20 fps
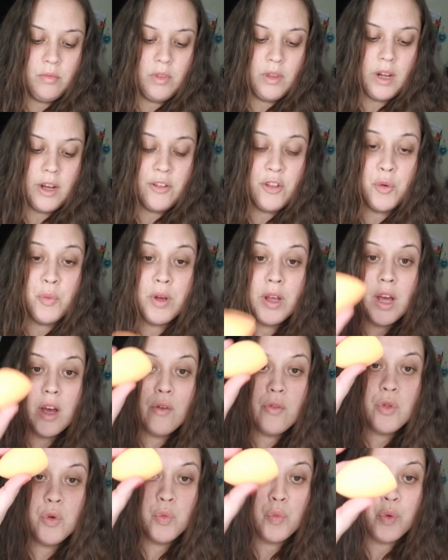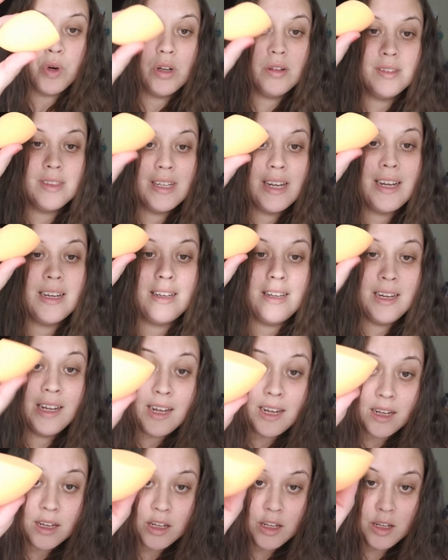And then we have the Real
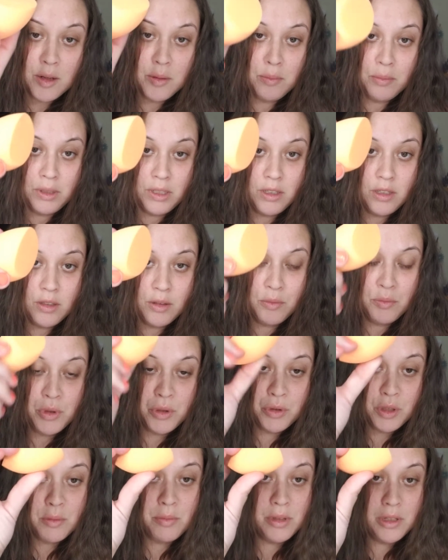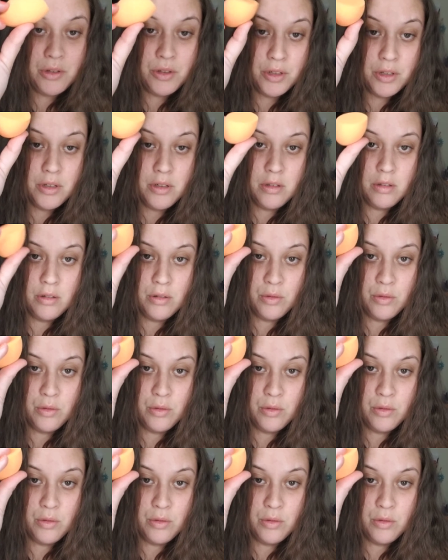Technique beauty blender.